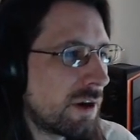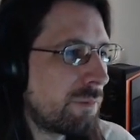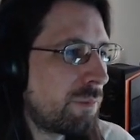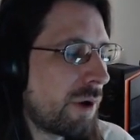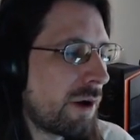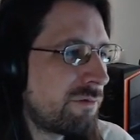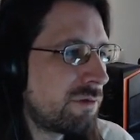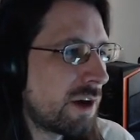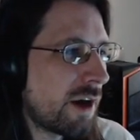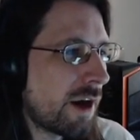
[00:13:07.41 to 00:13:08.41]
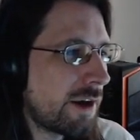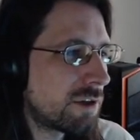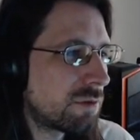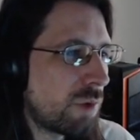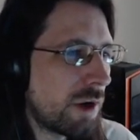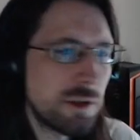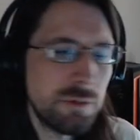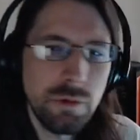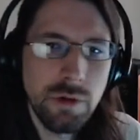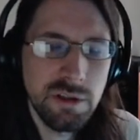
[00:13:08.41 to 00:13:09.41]
above the highest
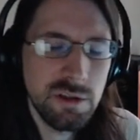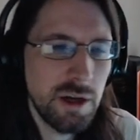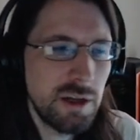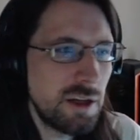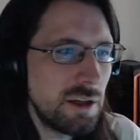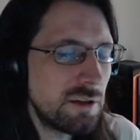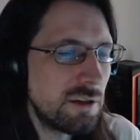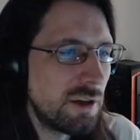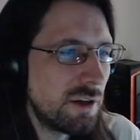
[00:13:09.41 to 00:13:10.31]
possible unsigned int,